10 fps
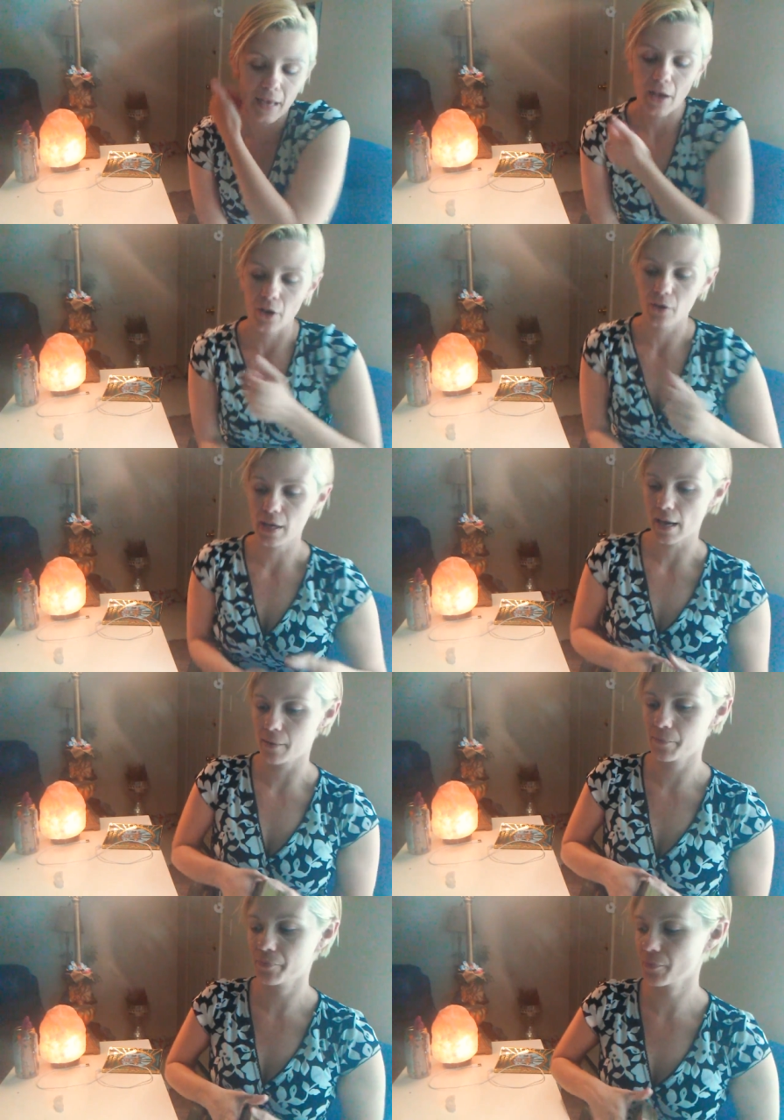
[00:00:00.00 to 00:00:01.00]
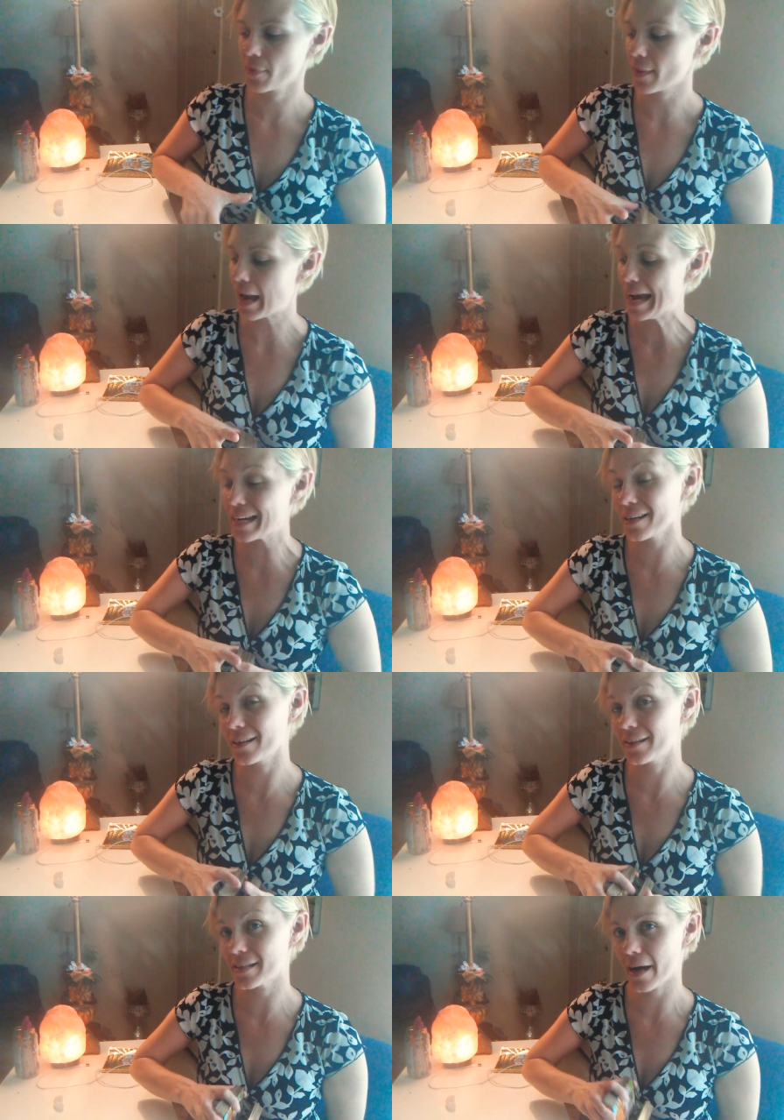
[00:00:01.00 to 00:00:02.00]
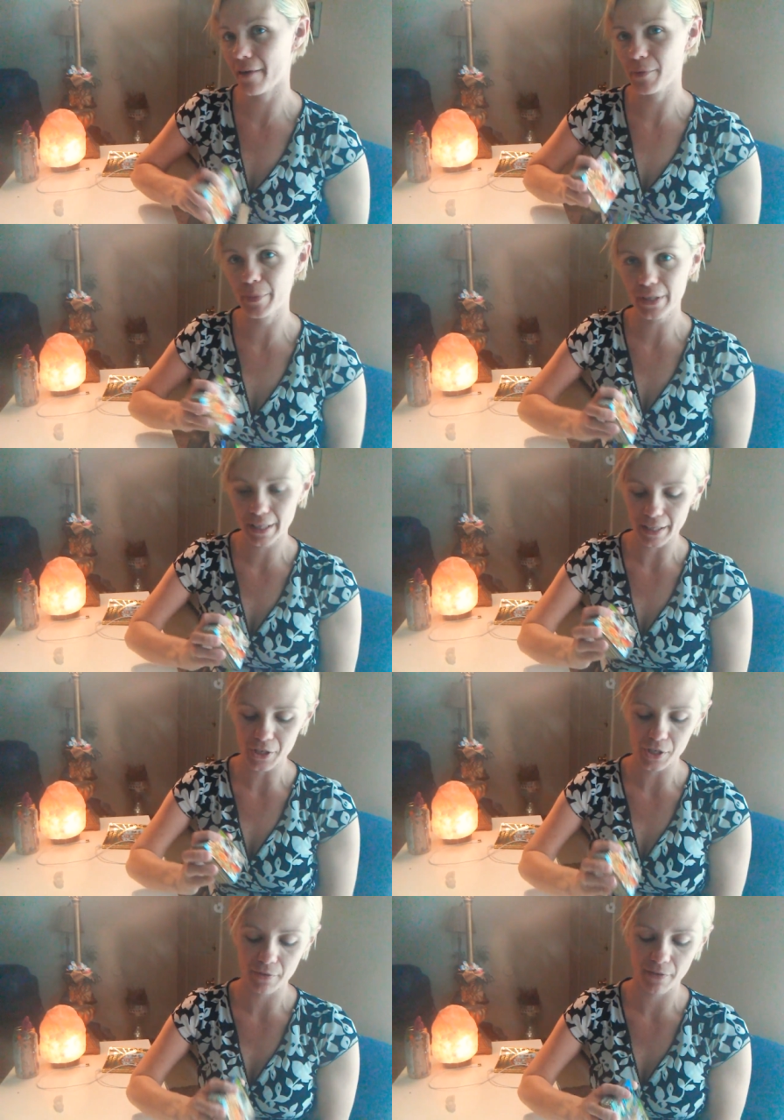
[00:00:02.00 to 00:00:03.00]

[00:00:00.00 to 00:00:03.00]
Okay. And I have a book I just